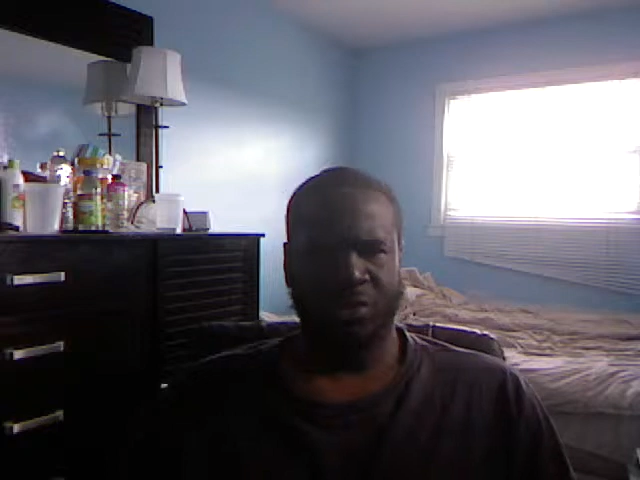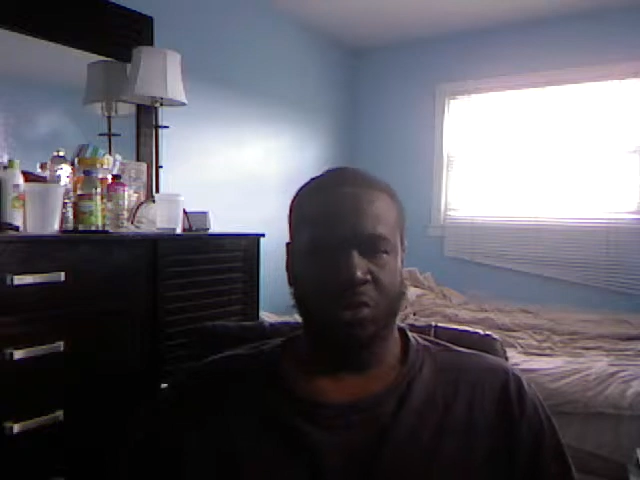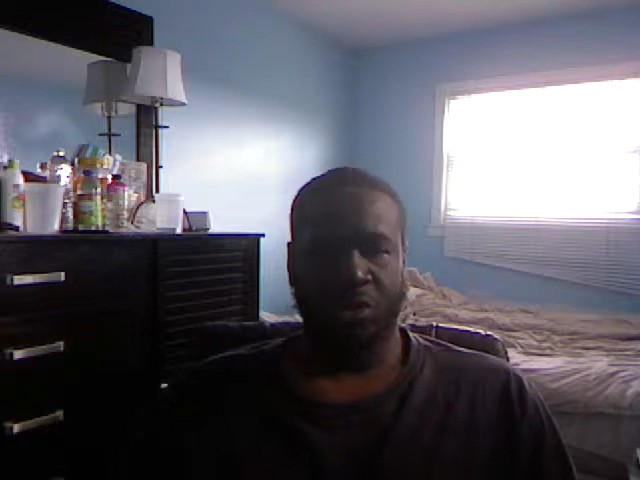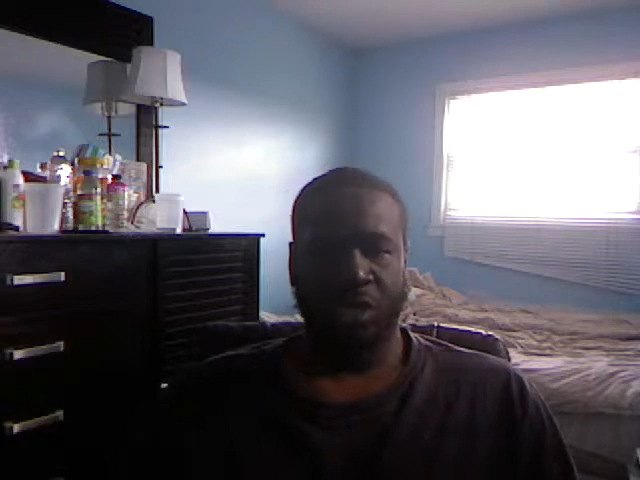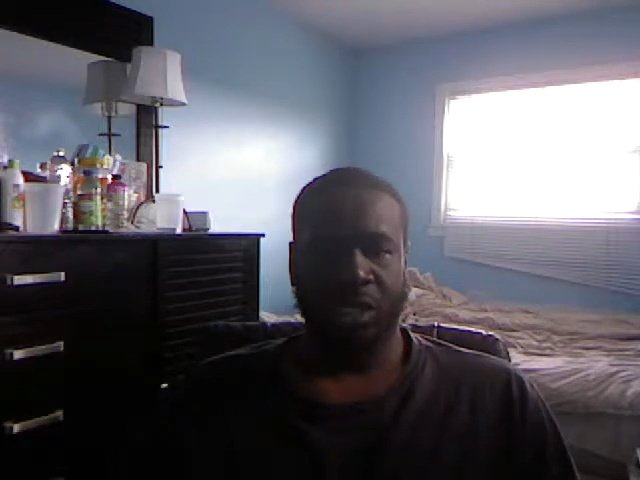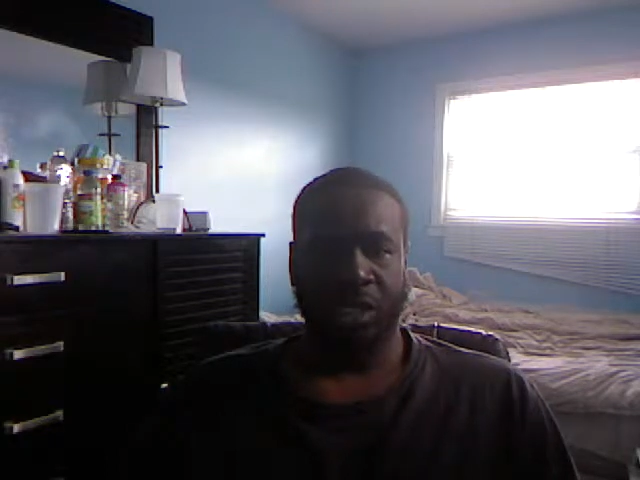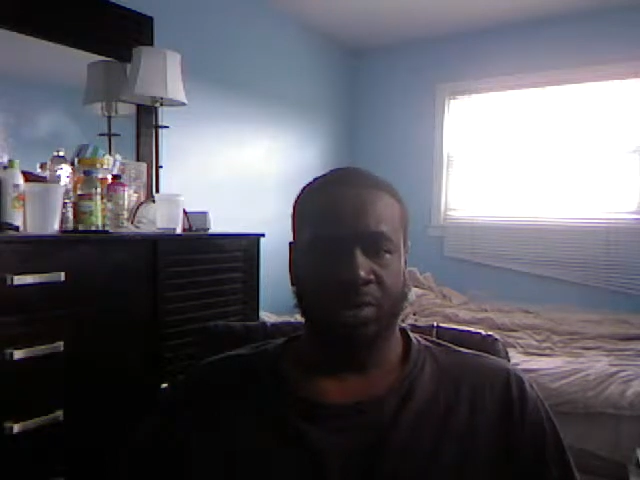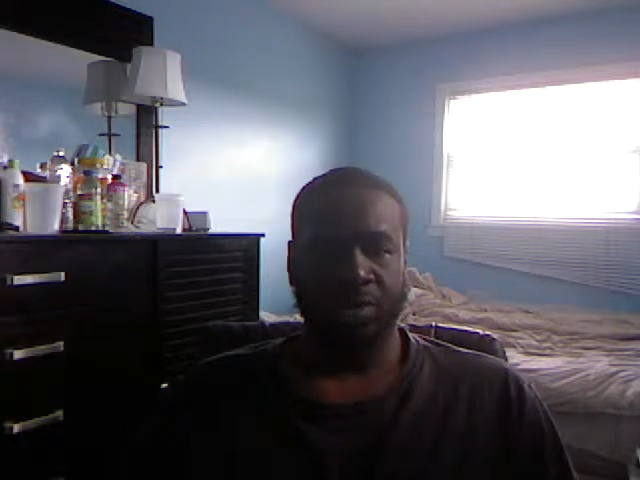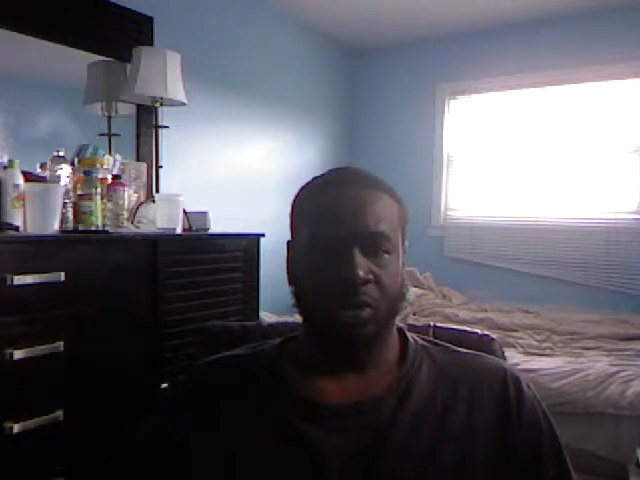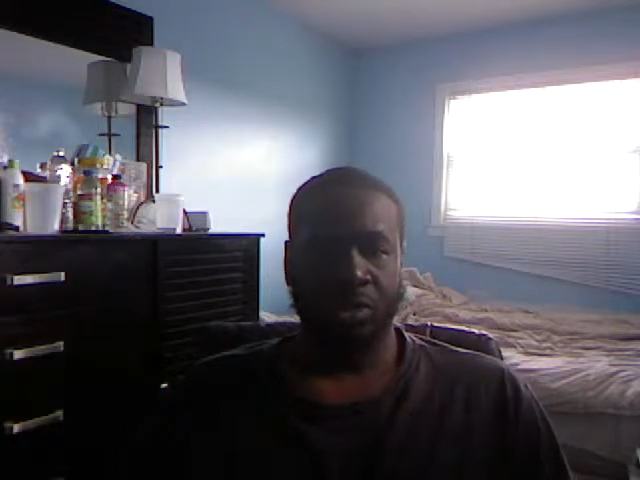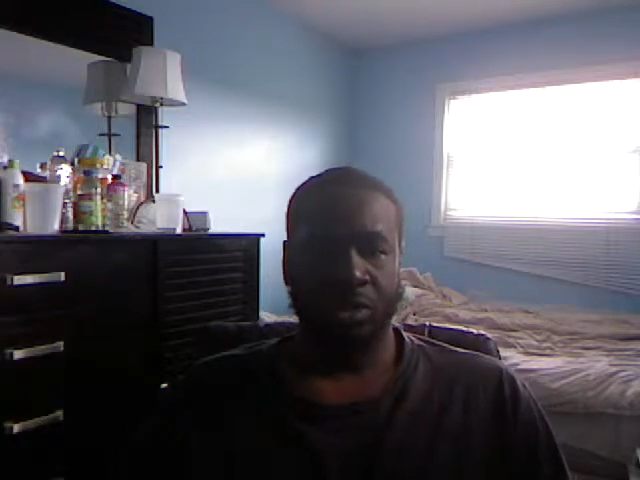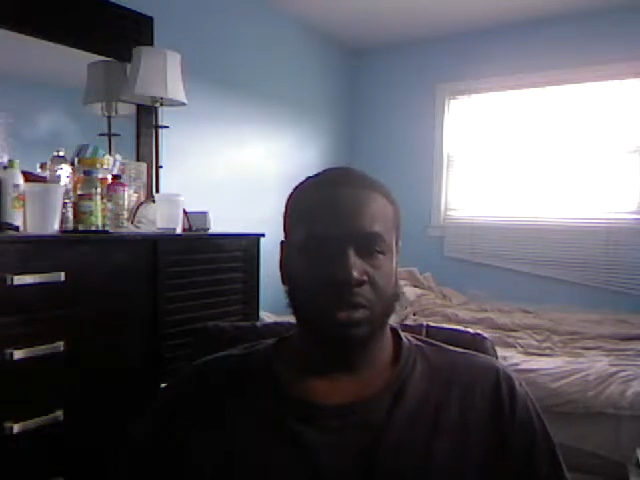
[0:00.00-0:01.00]
wrong
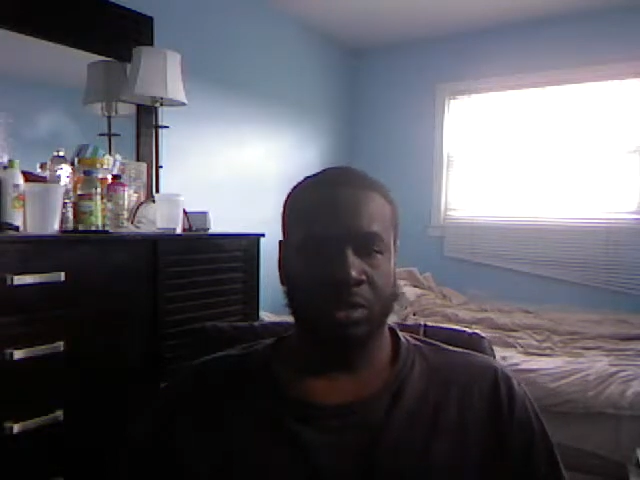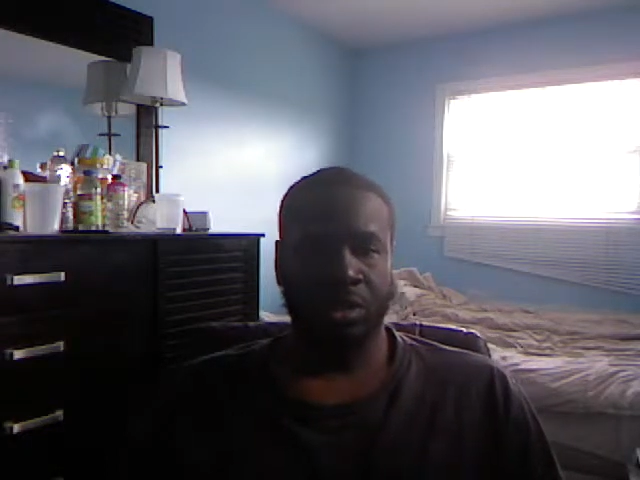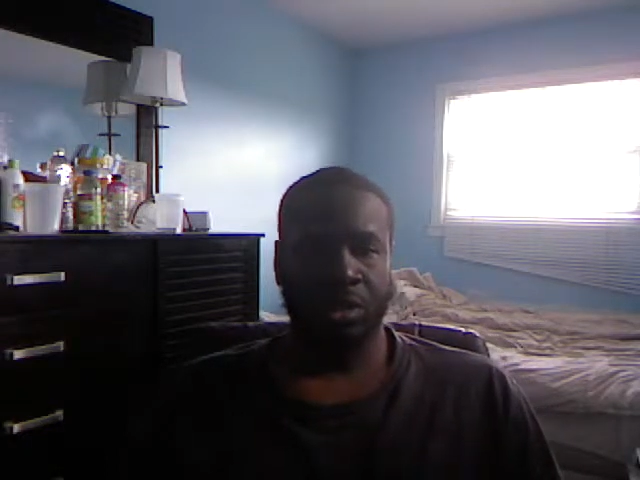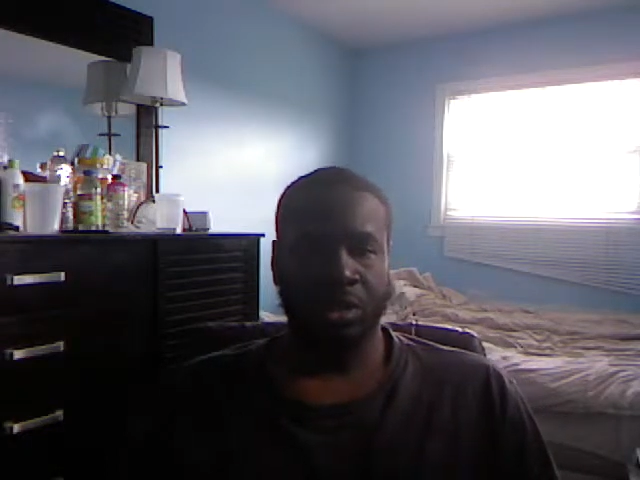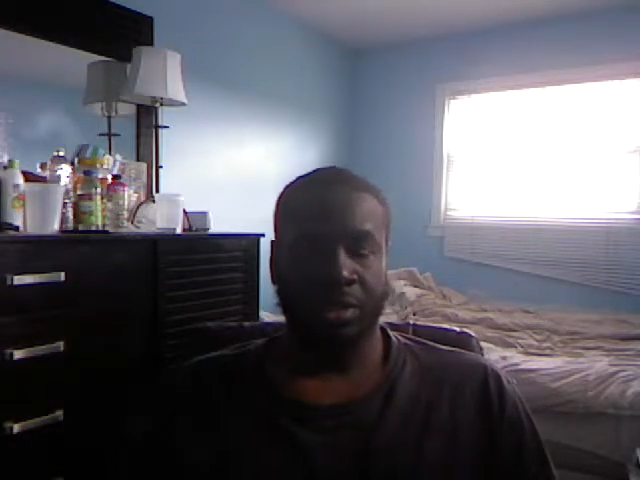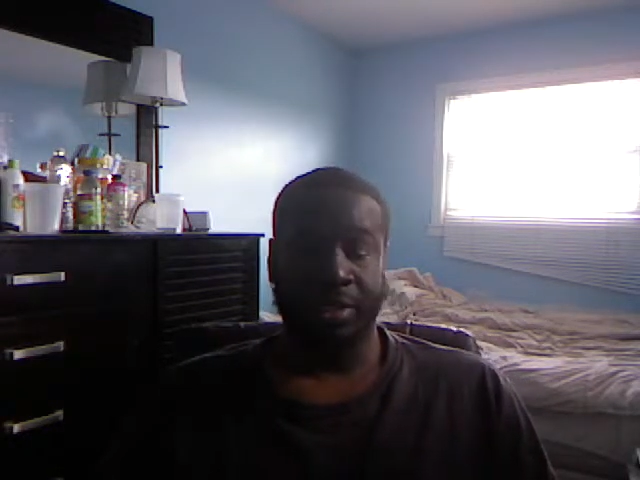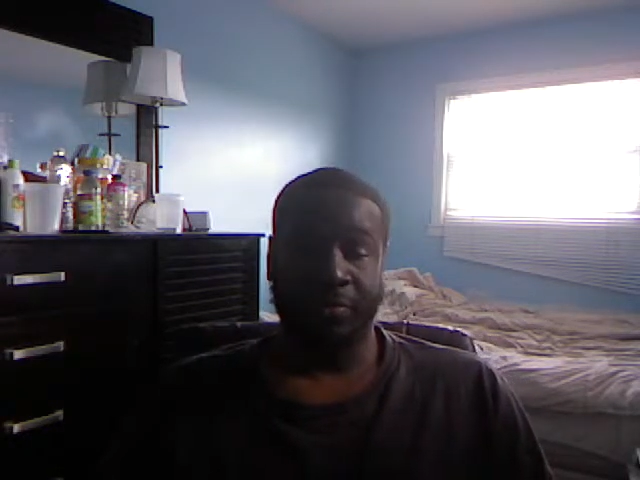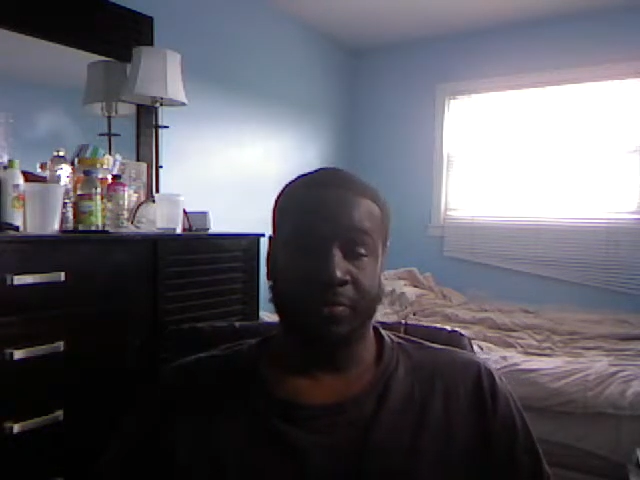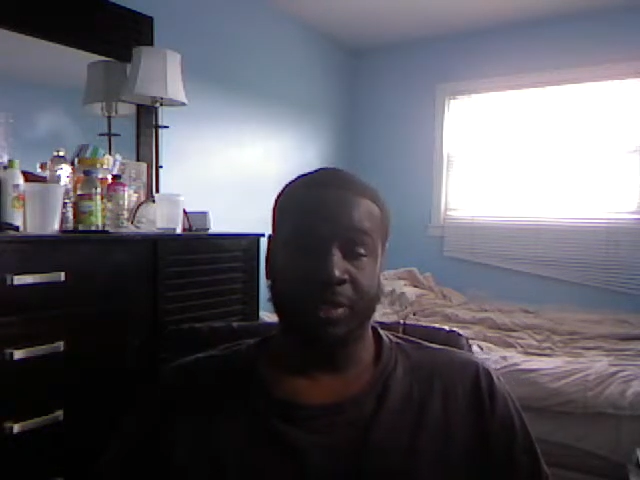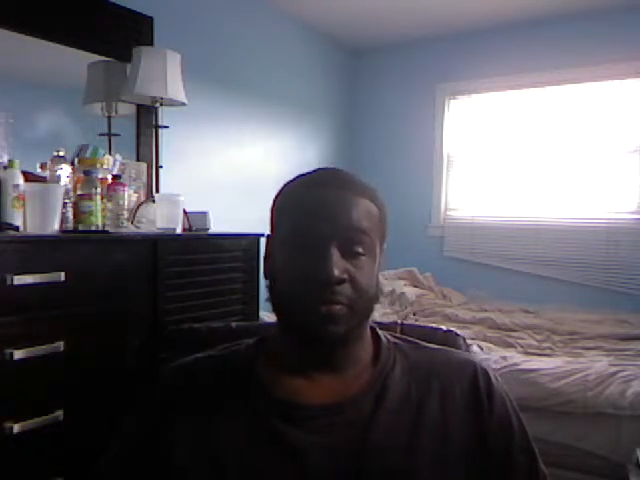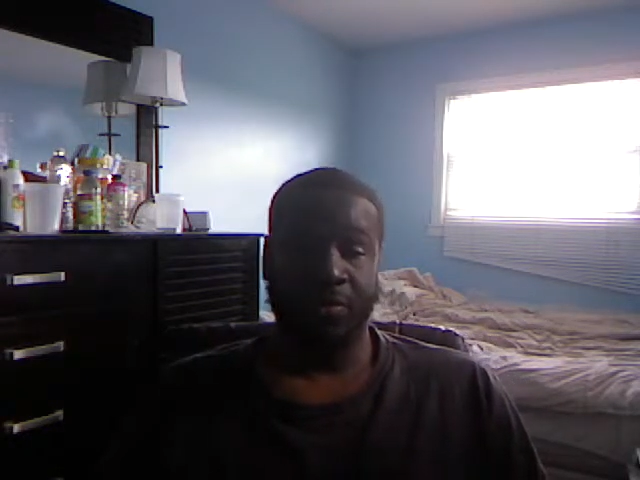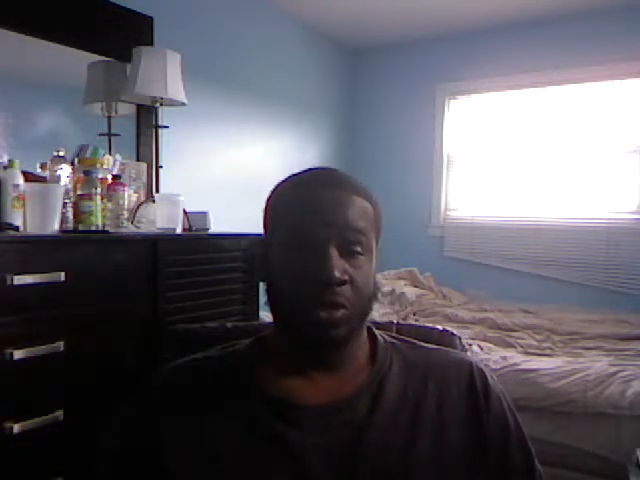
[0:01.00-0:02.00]
anymore. Not
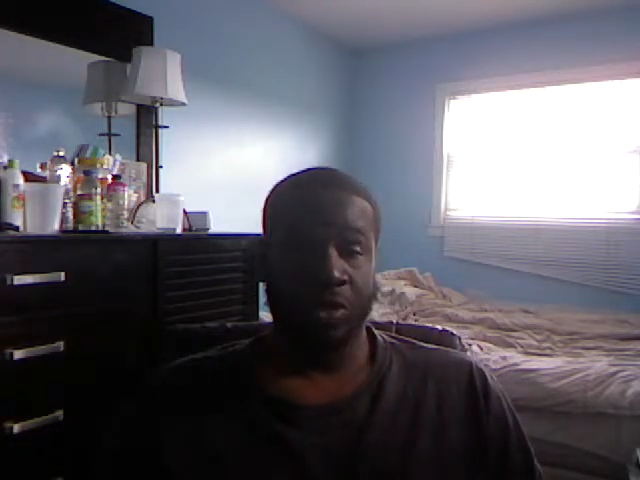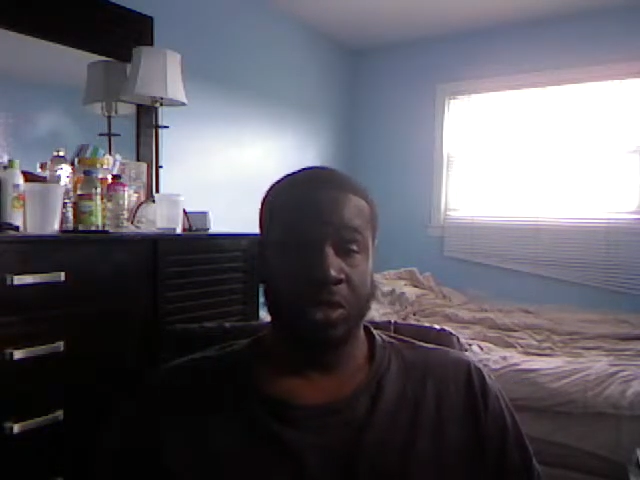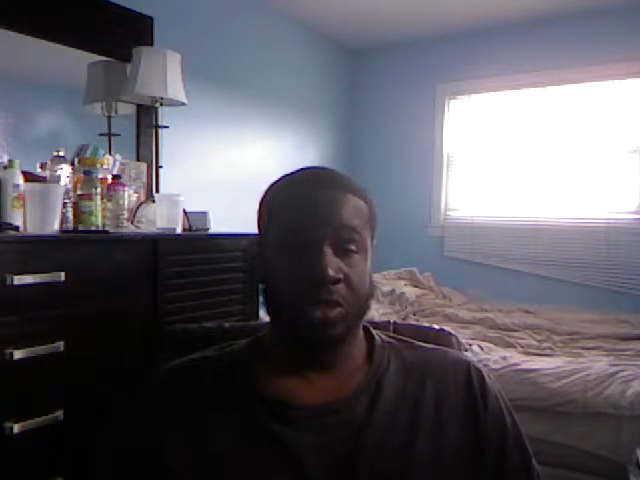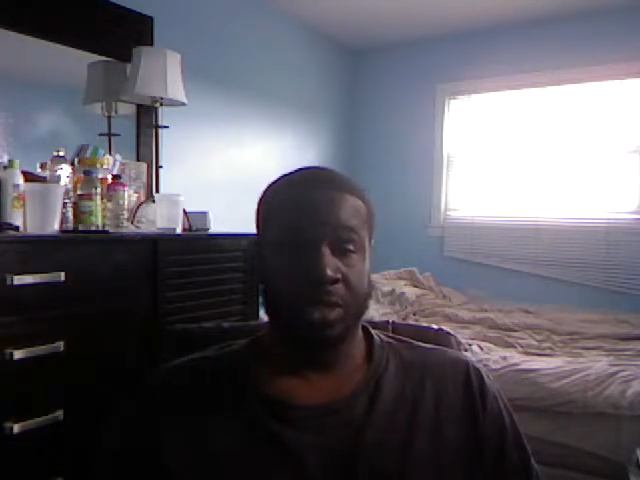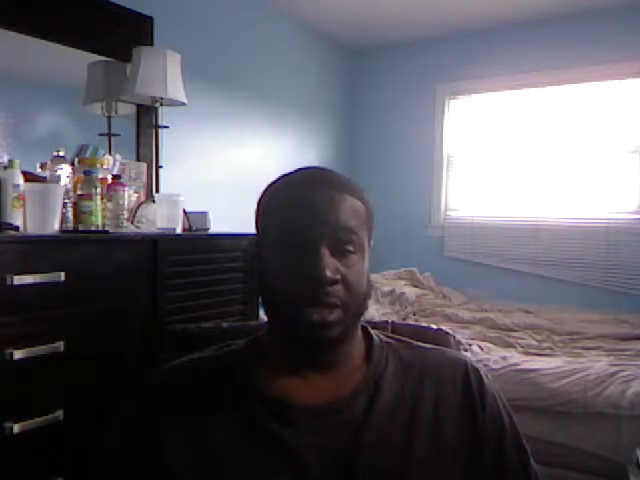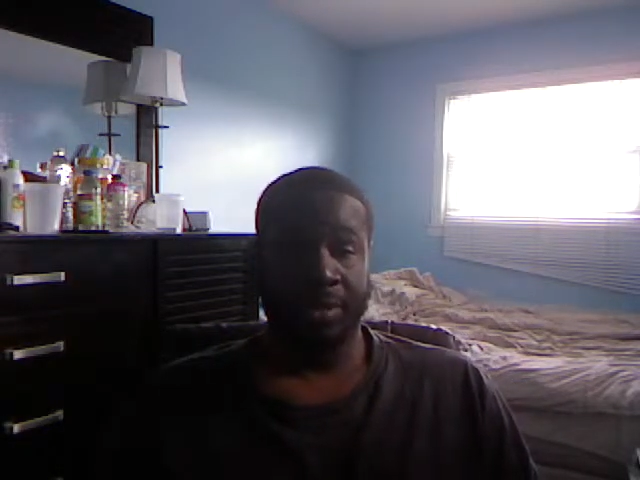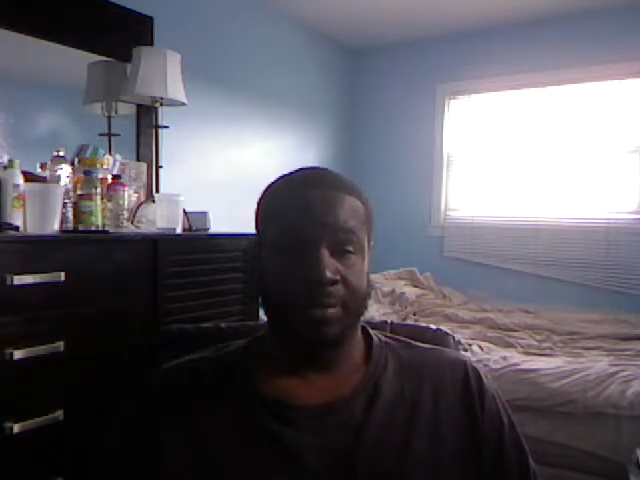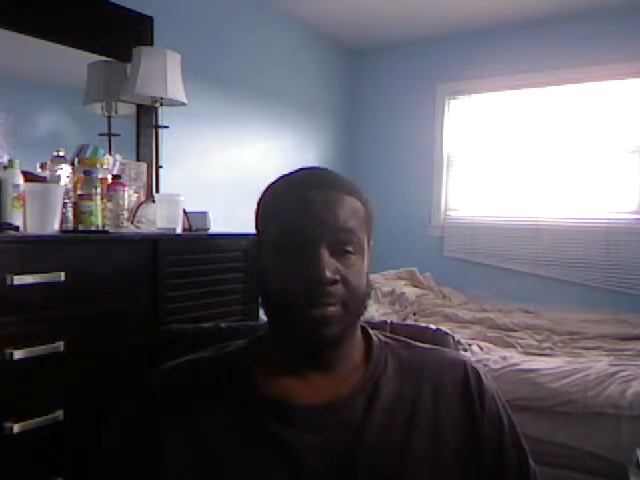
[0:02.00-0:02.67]
really for a long time,